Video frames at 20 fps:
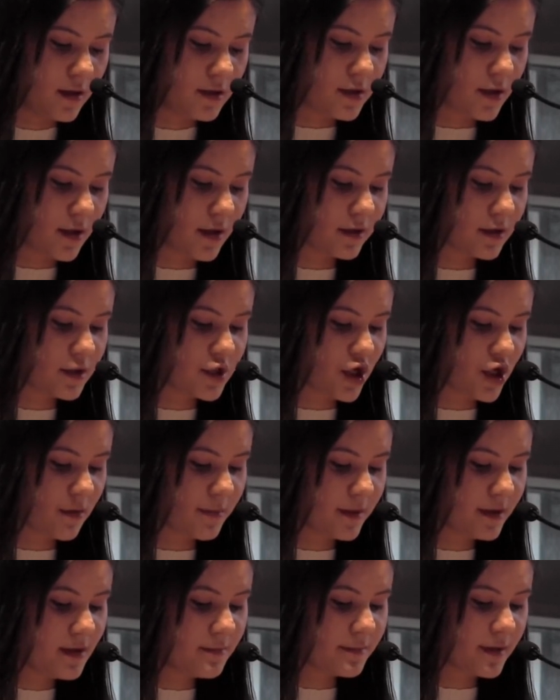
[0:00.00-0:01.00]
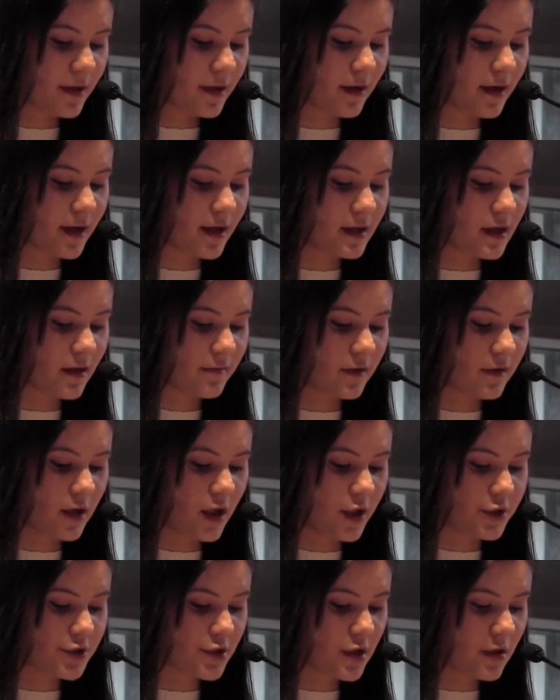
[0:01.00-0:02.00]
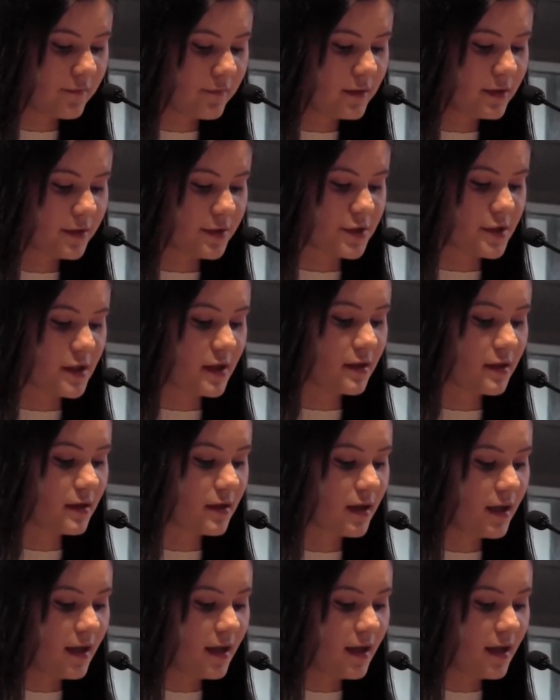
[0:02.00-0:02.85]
During the turbulent period of the Cultural Revolution,